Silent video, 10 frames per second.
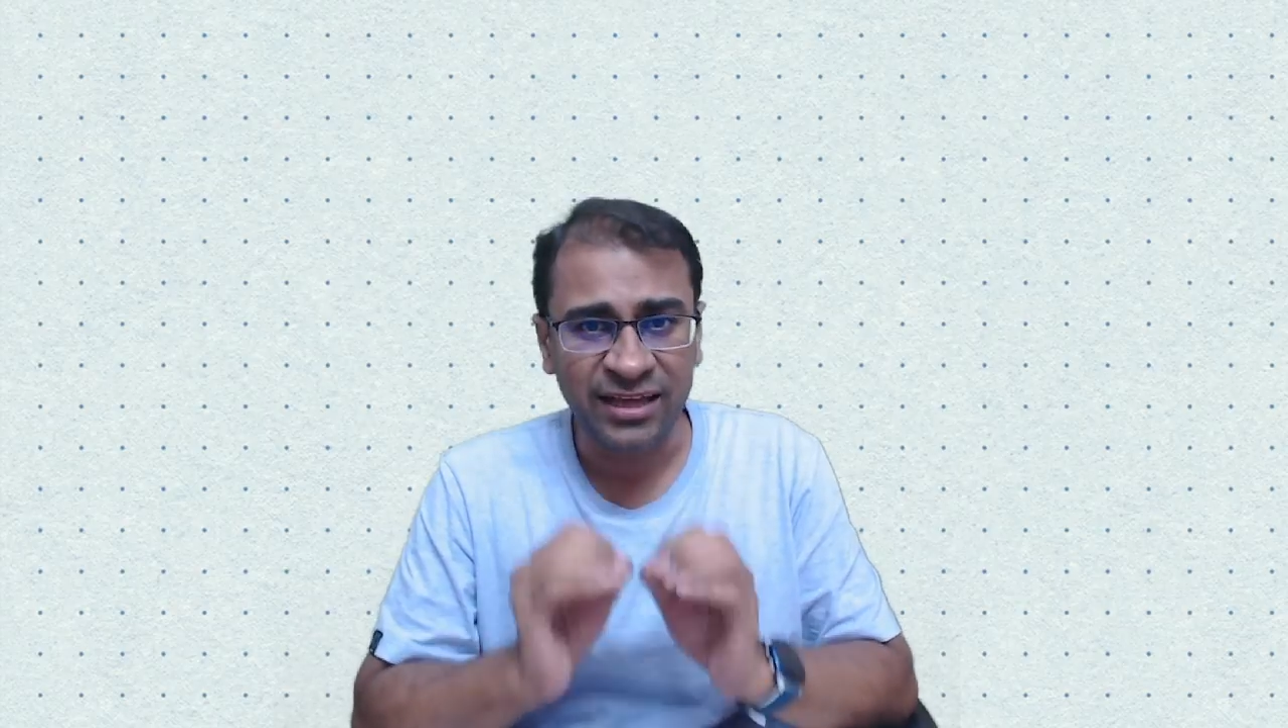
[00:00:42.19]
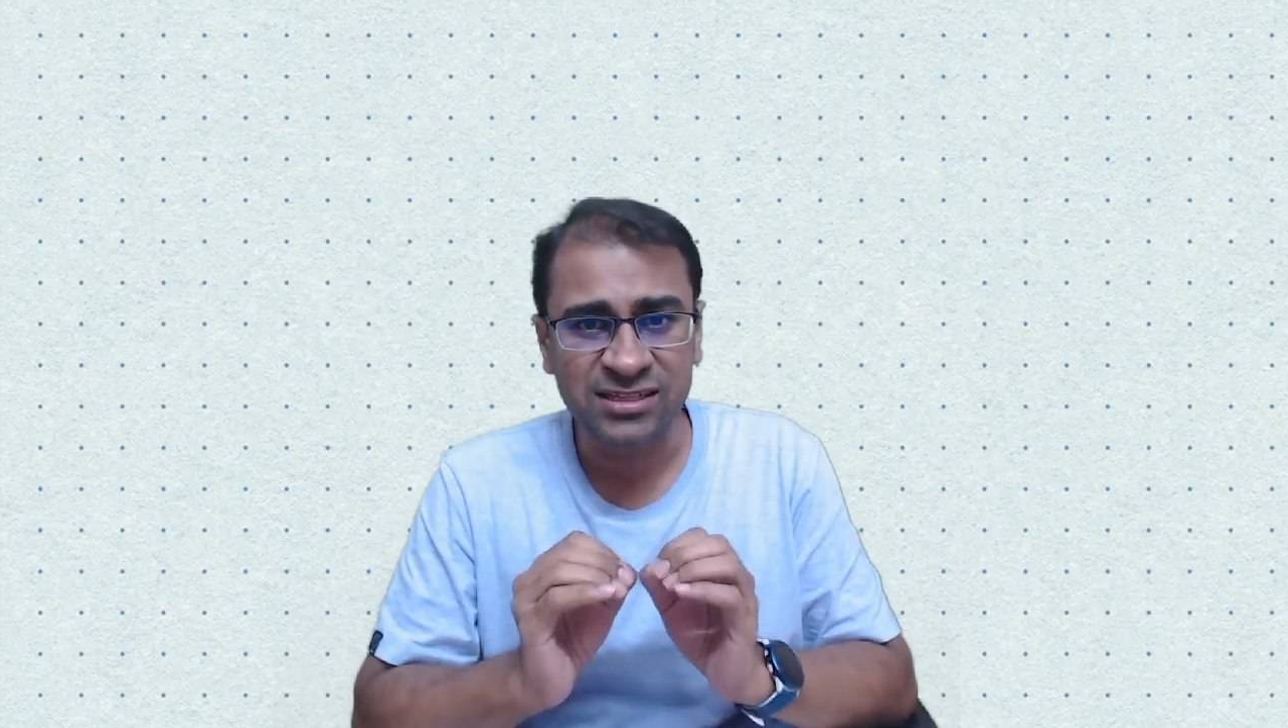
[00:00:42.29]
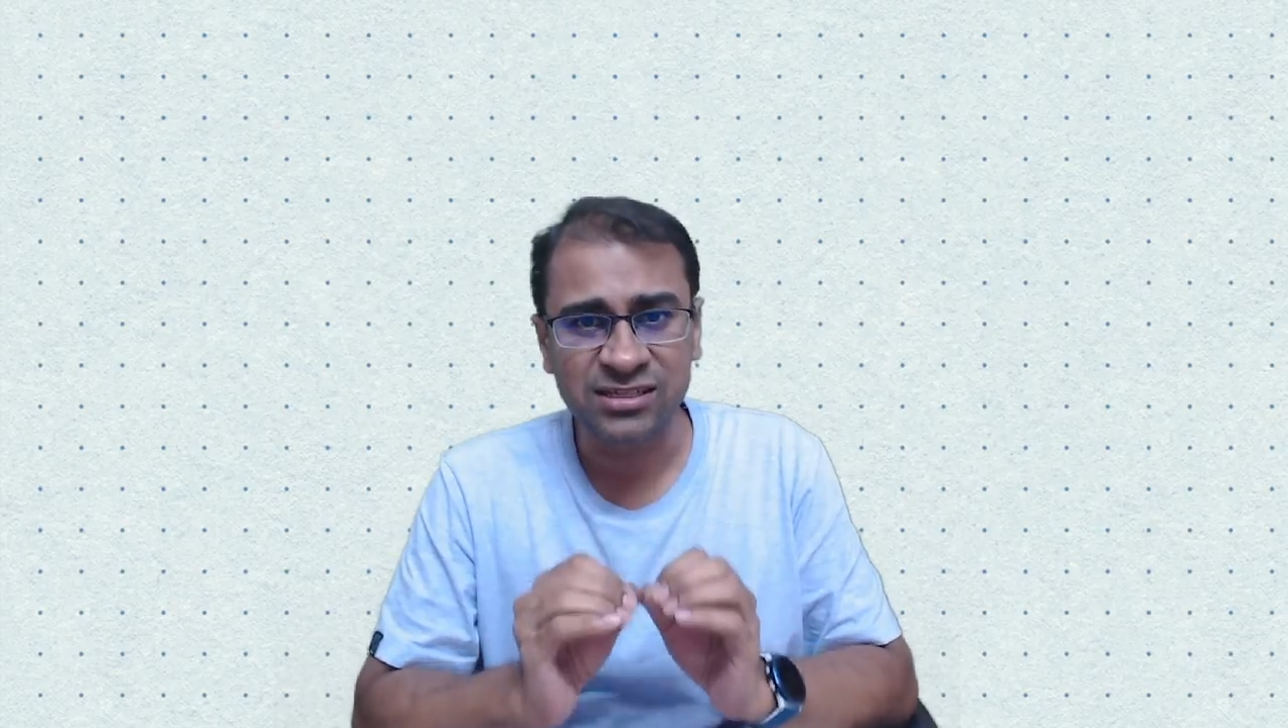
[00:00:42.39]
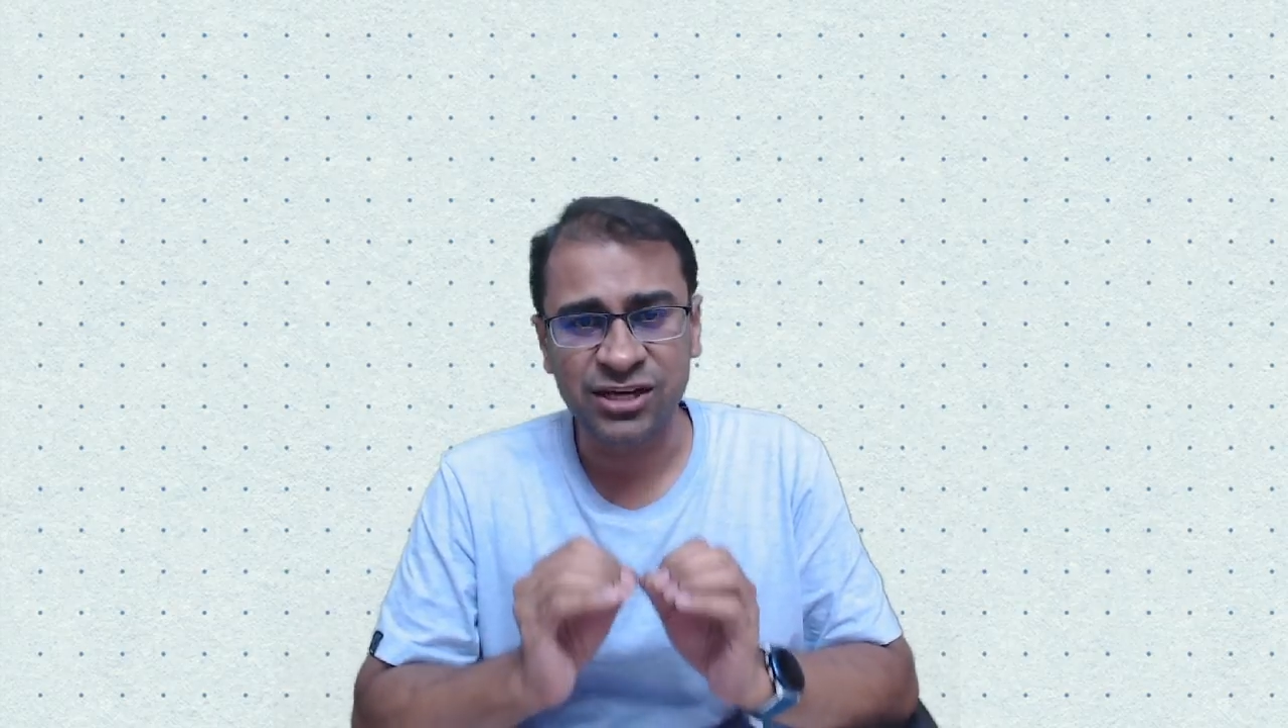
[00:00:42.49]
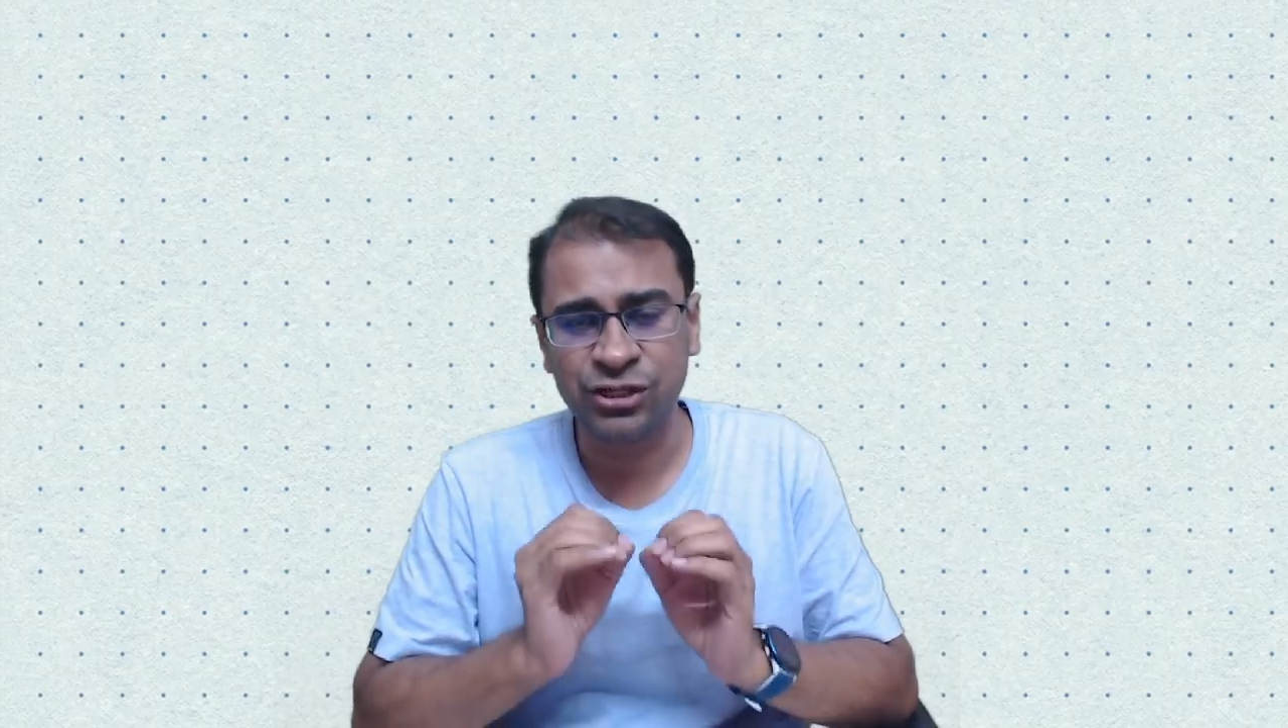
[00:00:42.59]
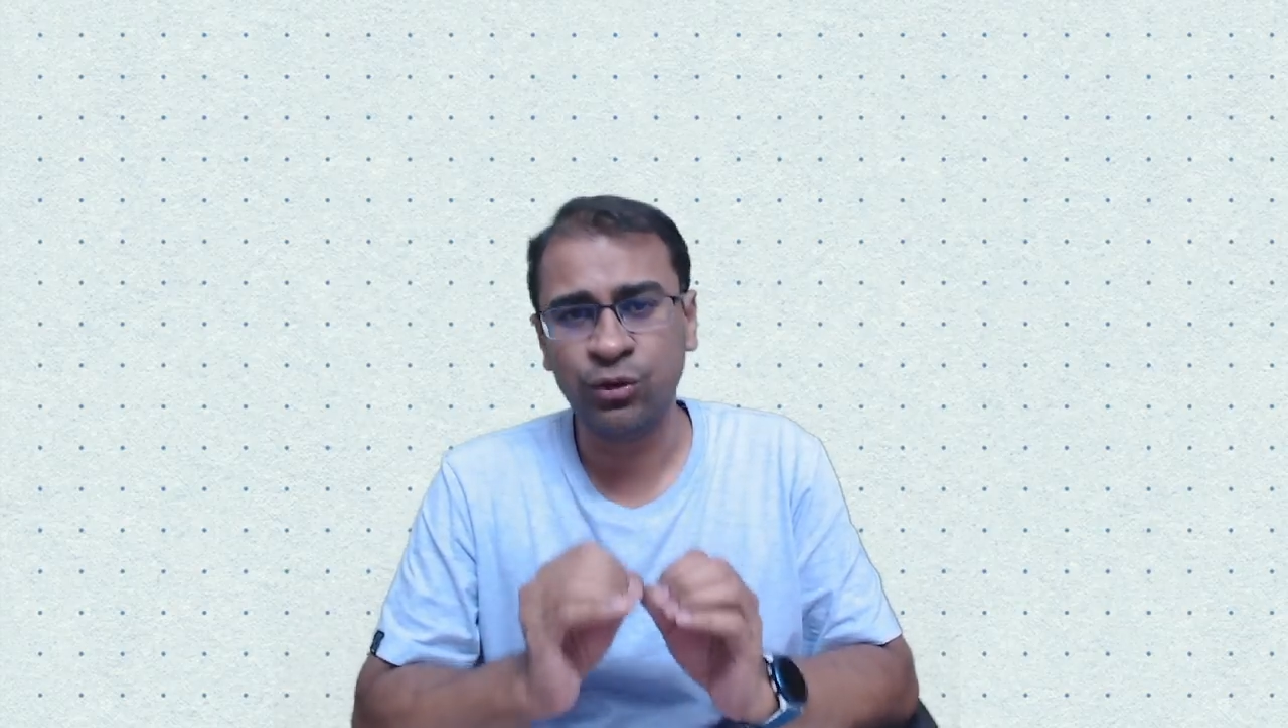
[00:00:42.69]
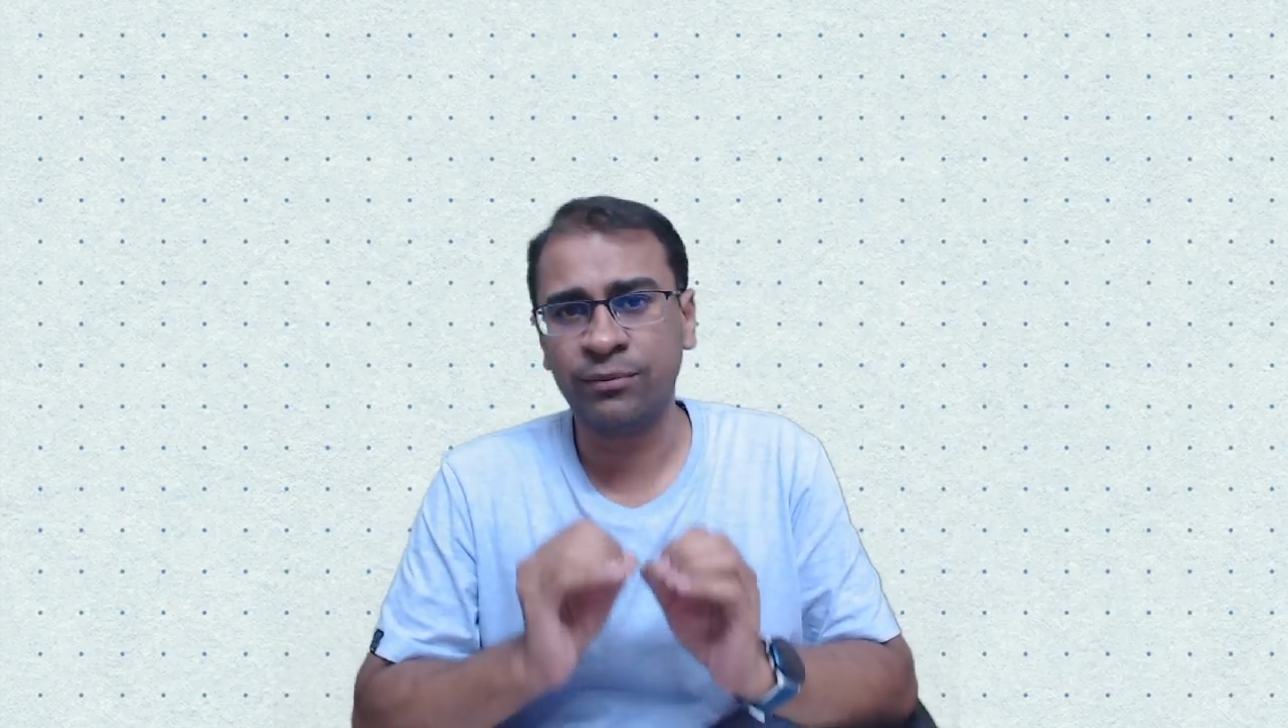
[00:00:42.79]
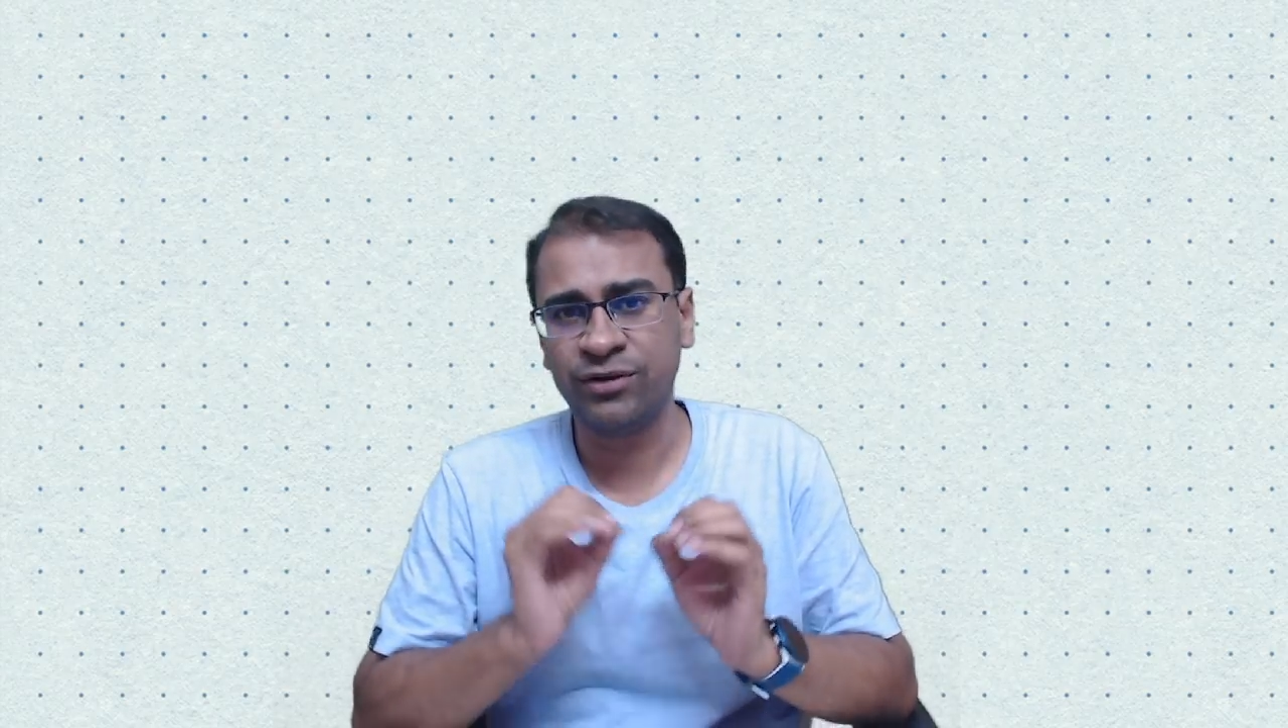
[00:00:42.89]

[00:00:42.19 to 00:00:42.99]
schedule I'm